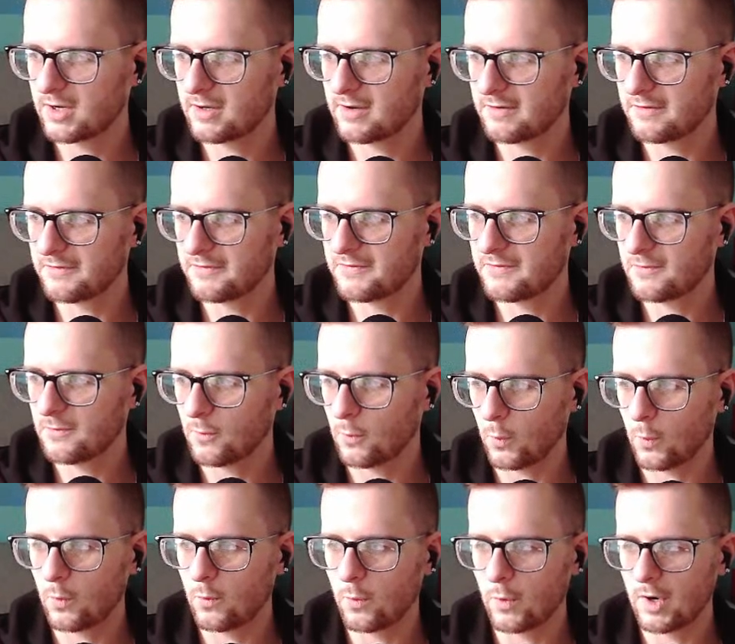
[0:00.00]
of
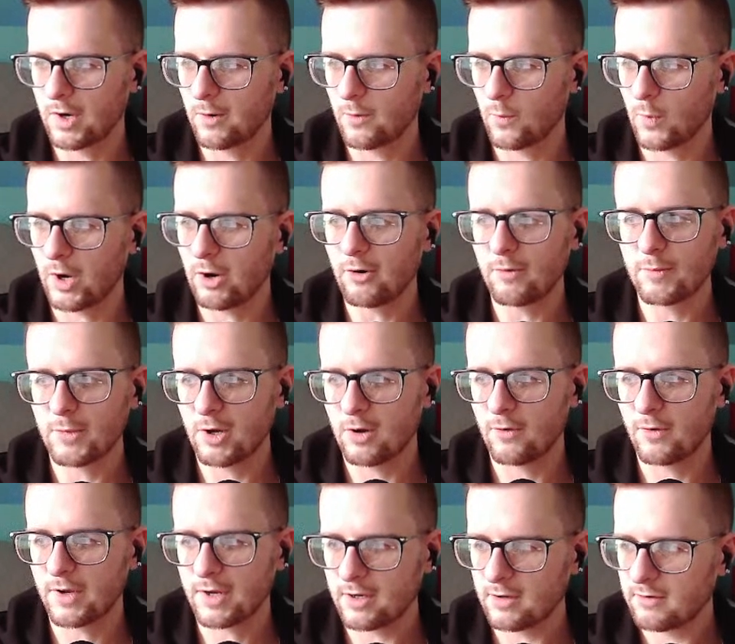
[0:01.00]
where I'm
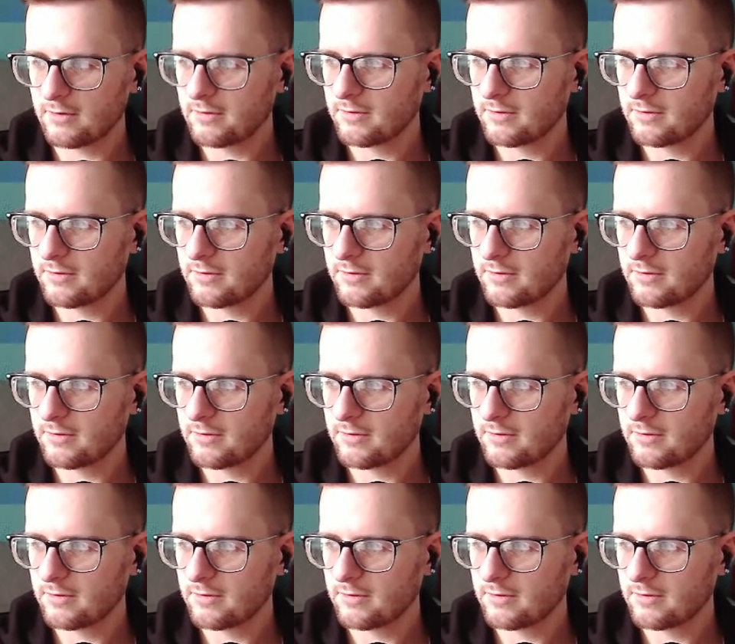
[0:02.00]
going.